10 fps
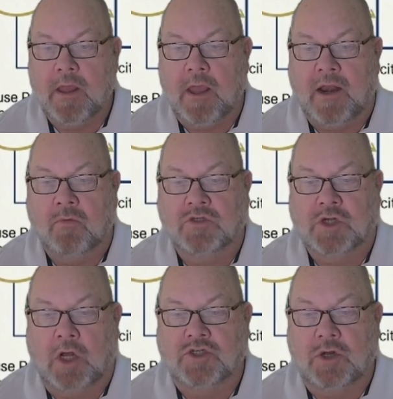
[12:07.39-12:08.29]
and it was
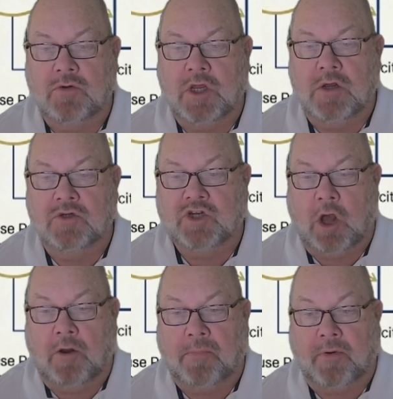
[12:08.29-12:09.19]
also used
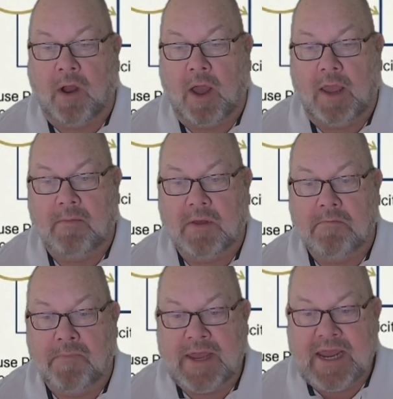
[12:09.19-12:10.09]
on Prime
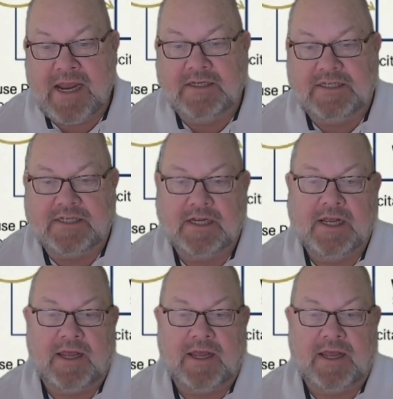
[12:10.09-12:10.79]
B's